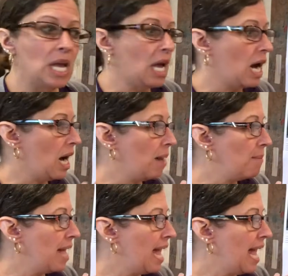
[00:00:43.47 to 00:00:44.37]

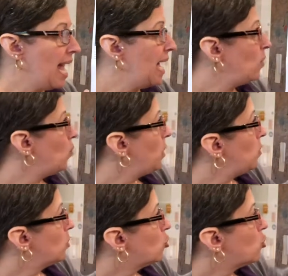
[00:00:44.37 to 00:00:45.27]
And we
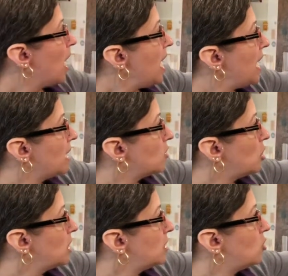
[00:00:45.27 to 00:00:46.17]
were trying as
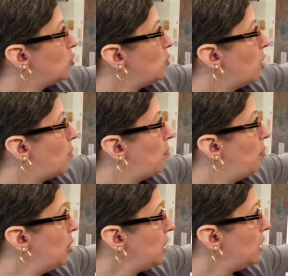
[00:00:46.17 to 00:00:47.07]
artists to
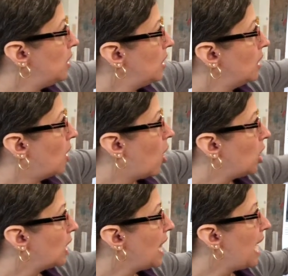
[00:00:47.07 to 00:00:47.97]
put our
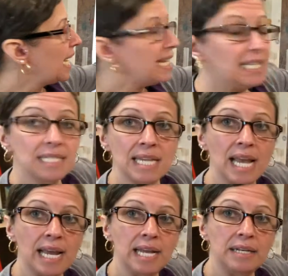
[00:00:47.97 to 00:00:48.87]
lines
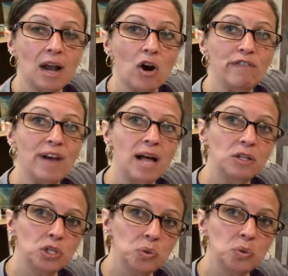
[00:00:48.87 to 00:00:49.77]
and our
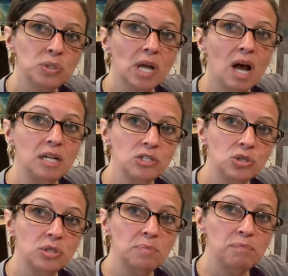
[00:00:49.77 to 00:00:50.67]
values onto
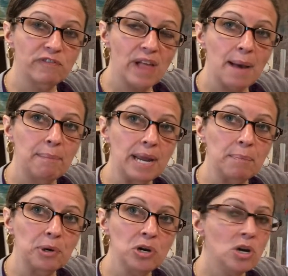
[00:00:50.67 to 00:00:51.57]
the flat
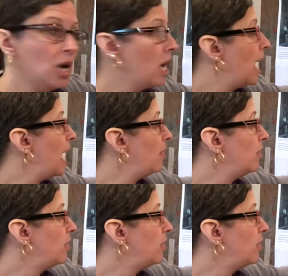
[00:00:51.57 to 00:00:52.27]
paper, and